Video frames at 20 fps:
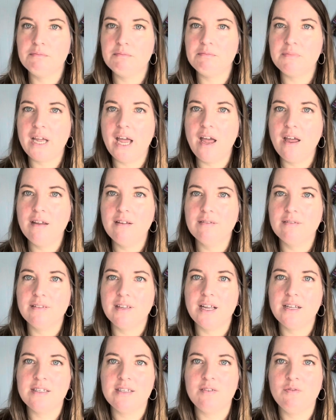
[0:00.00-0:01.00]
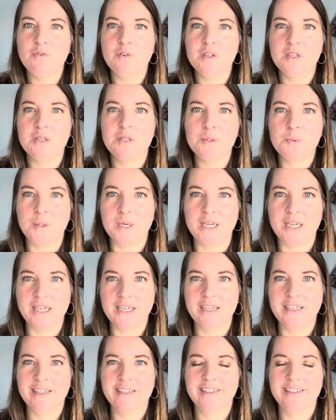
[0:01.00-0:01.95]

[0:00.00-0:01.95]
Yeah, that's it for this week.